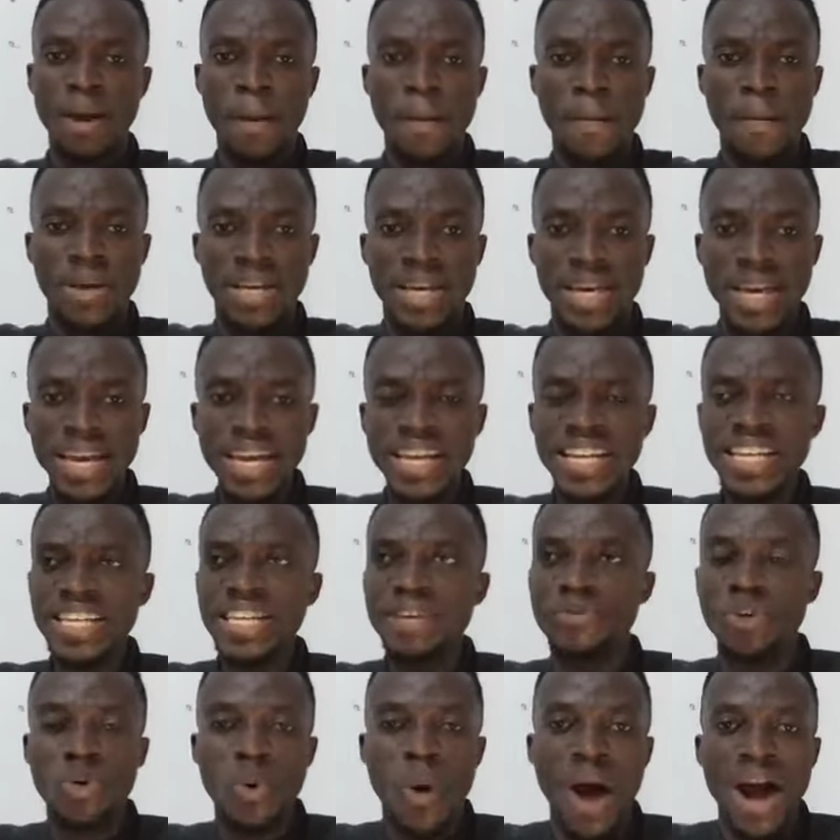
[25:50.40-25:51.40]

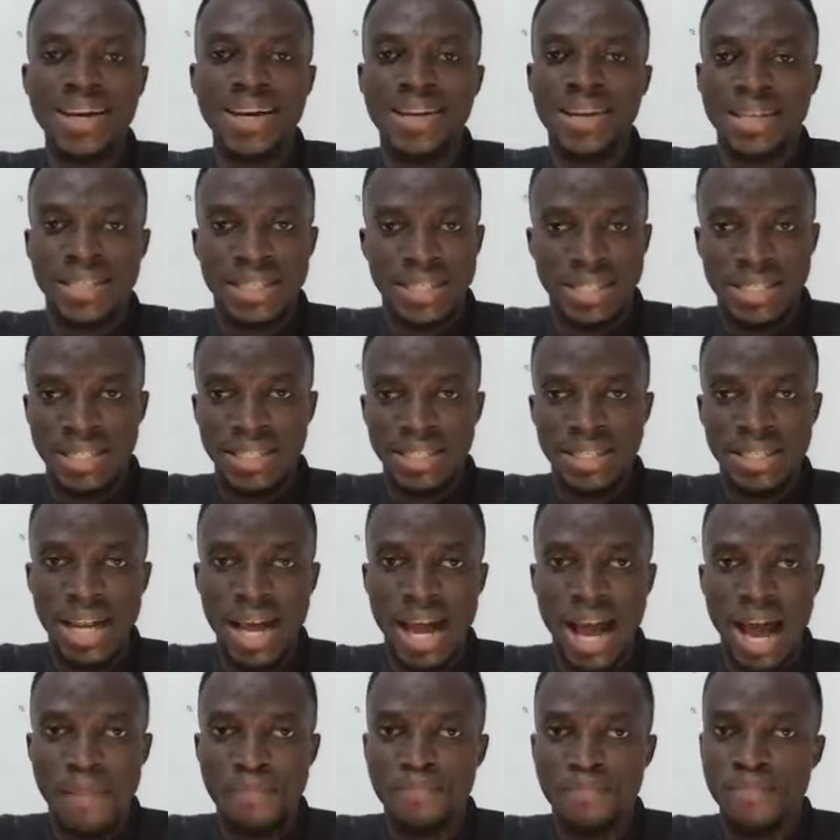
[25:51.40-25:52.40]
individual decisions
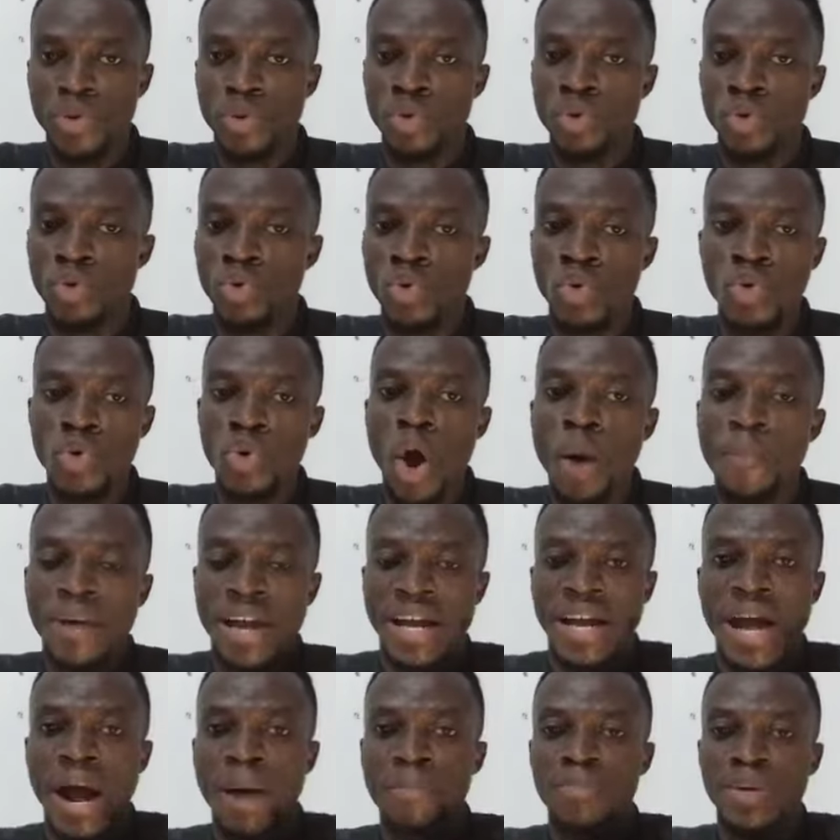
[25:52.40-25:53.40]
do not
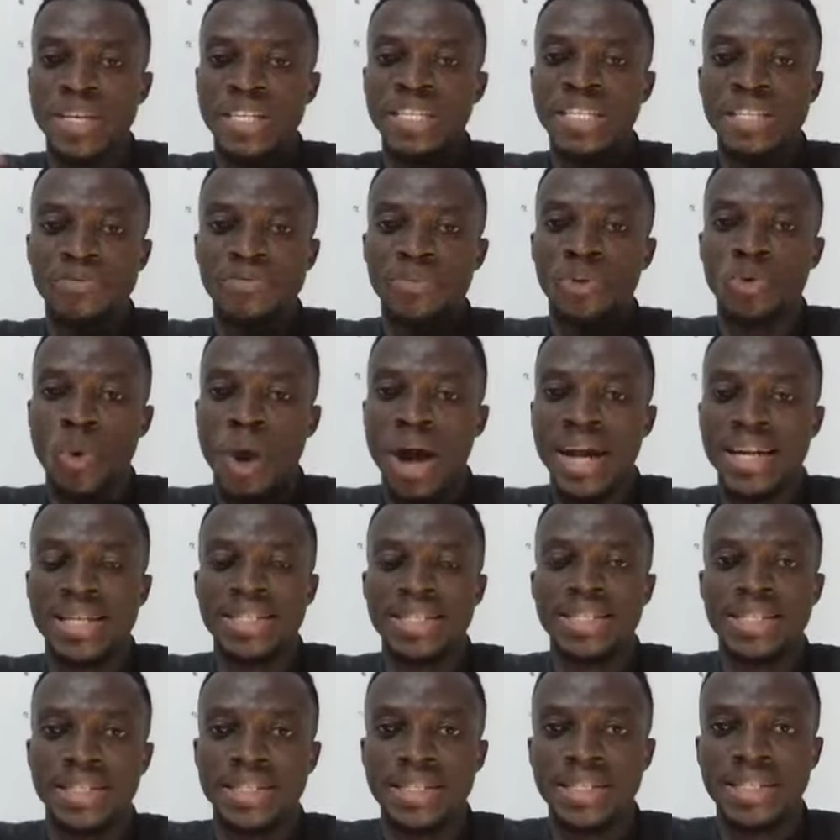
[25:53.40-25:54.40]
become individual
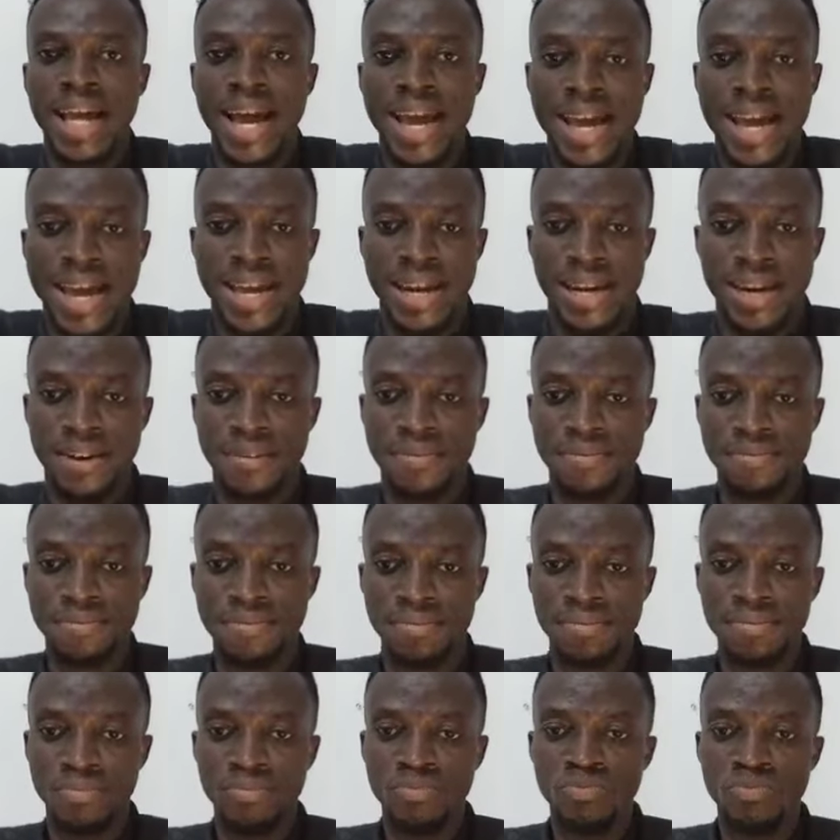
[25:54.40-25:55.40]
decisions again.
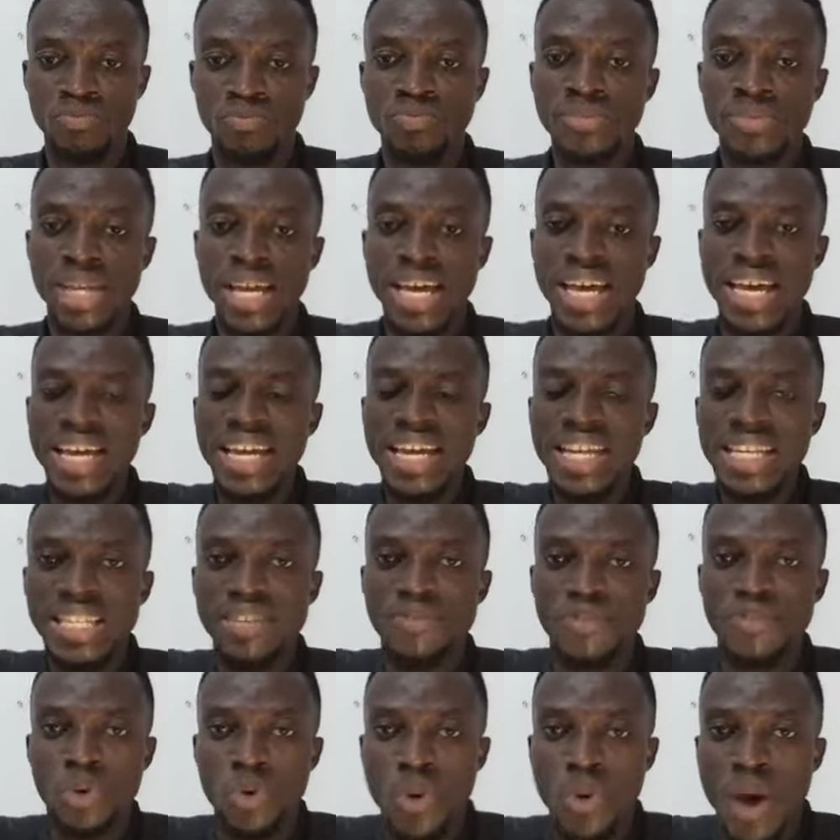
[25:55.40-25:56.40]

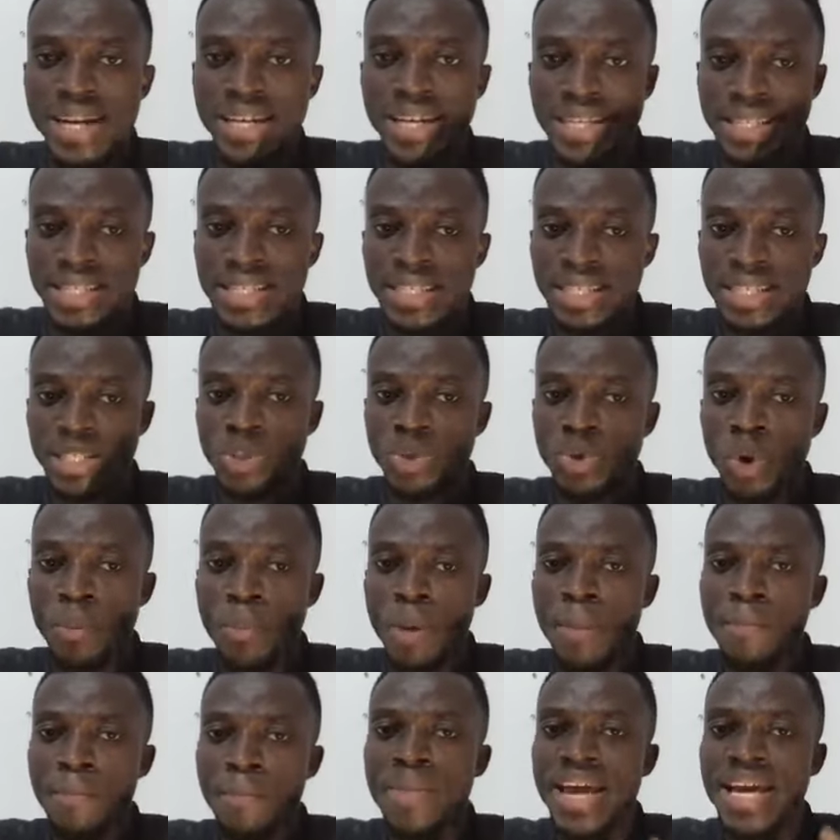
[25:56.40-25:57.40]
Individual decisions will be
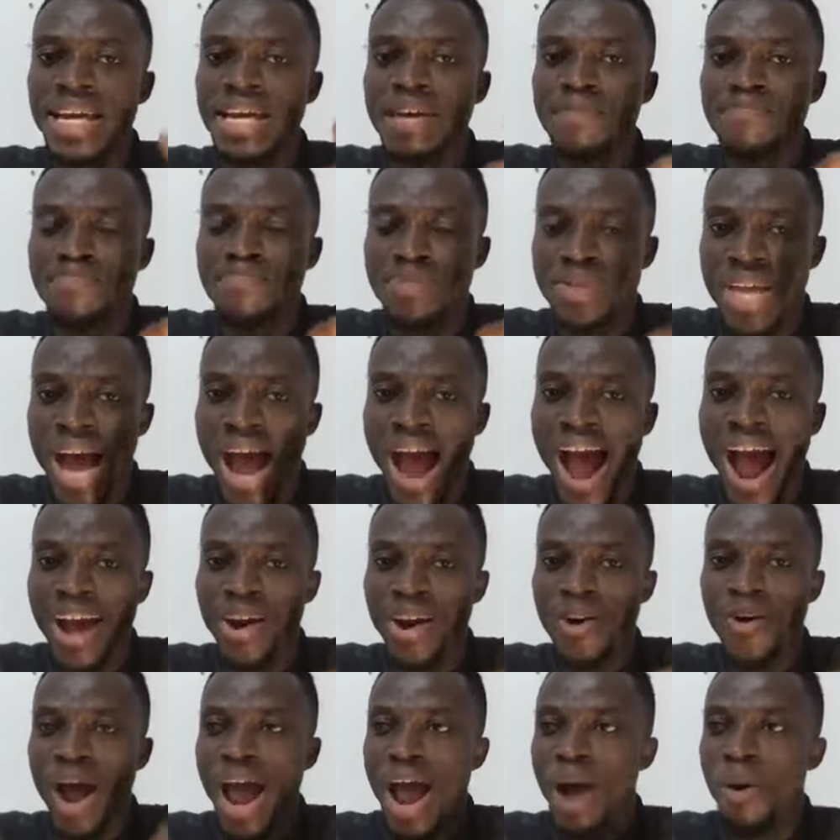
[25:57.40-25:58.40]
making
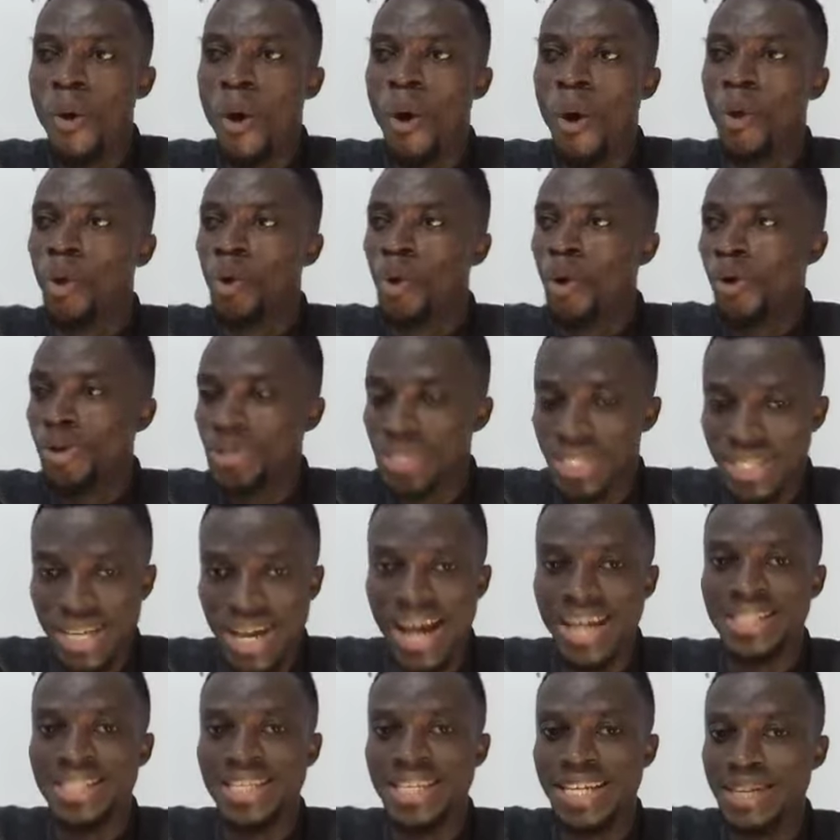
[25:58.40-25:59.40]
piano our
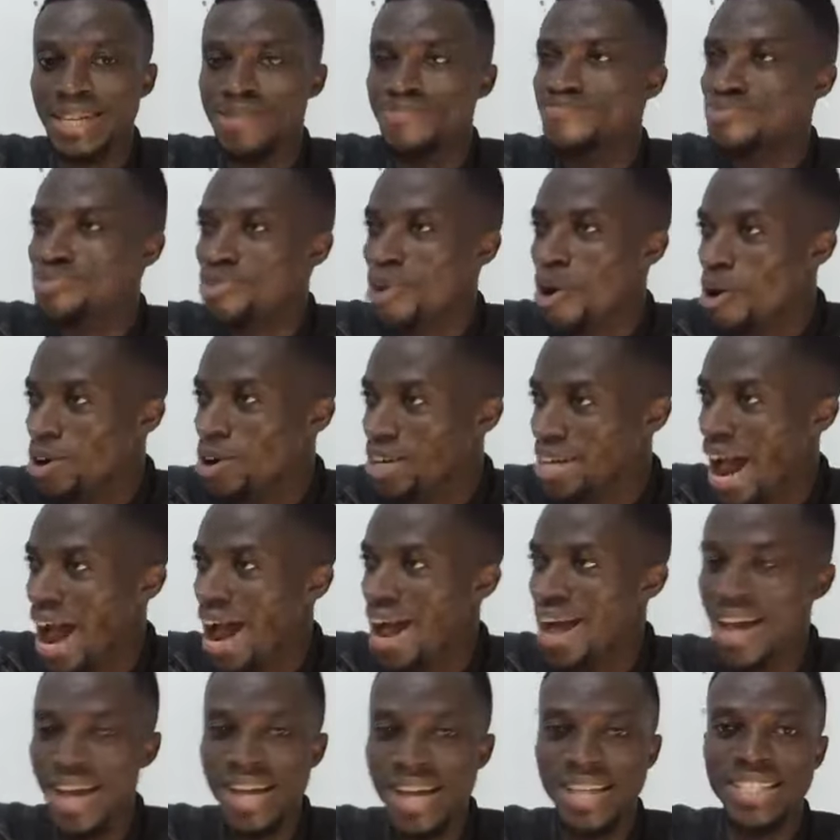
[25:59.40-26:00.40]
cross-cutting broader,
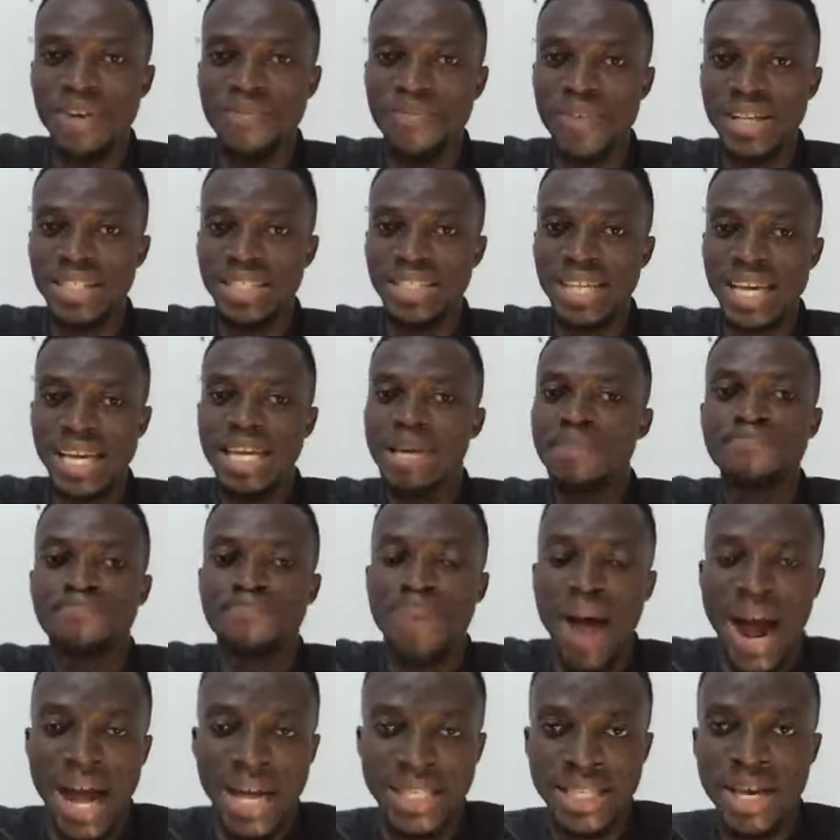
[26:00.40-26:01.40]
your friends, the
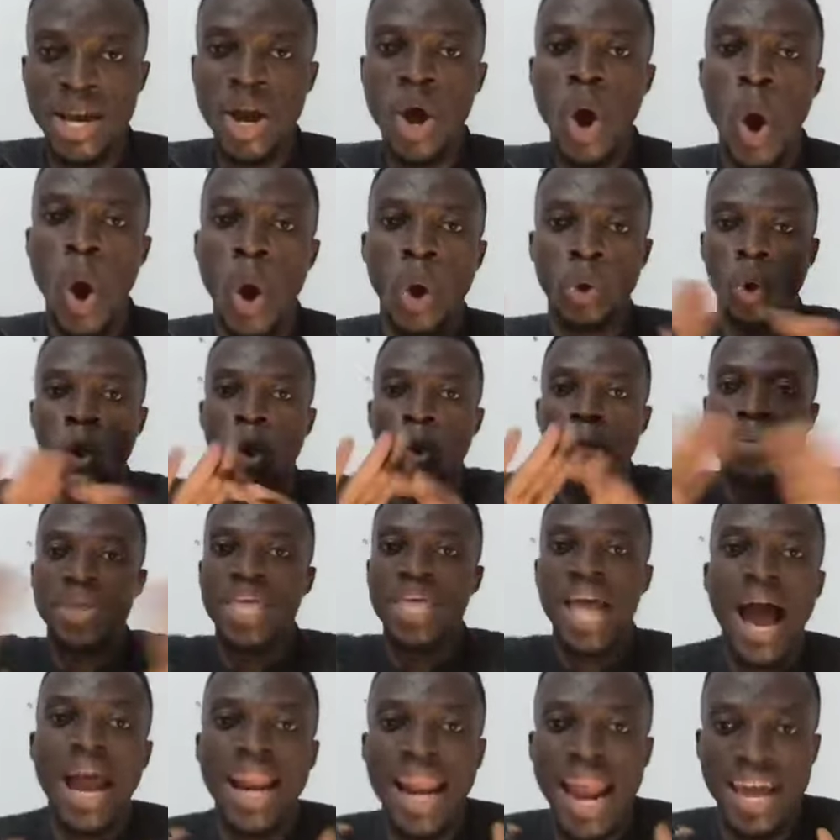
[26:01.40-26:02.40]
impact on
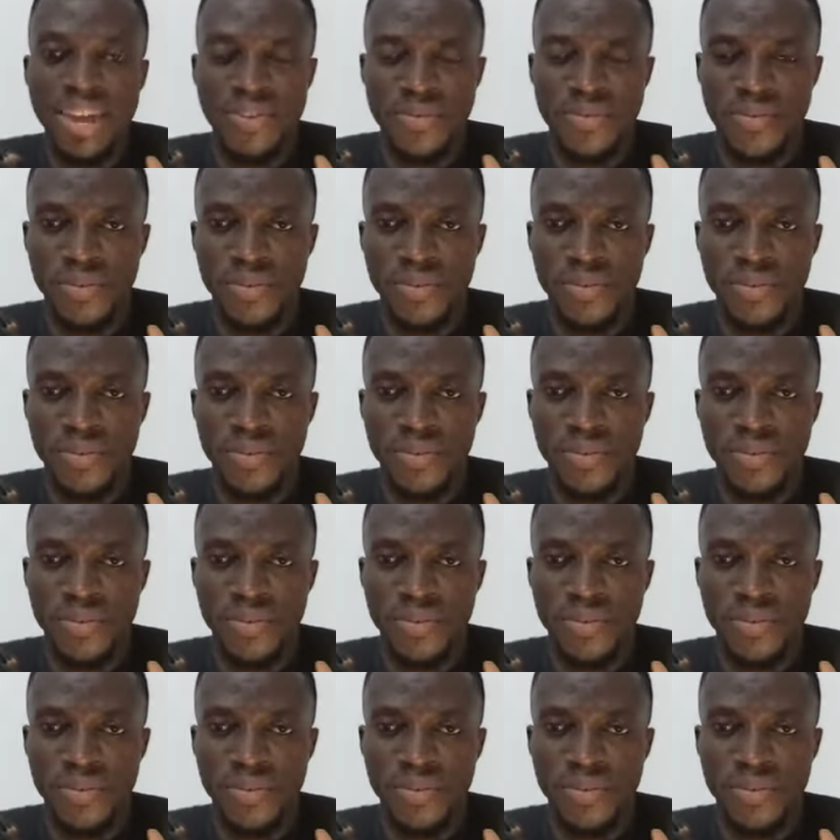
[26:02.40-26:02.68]
Obia life.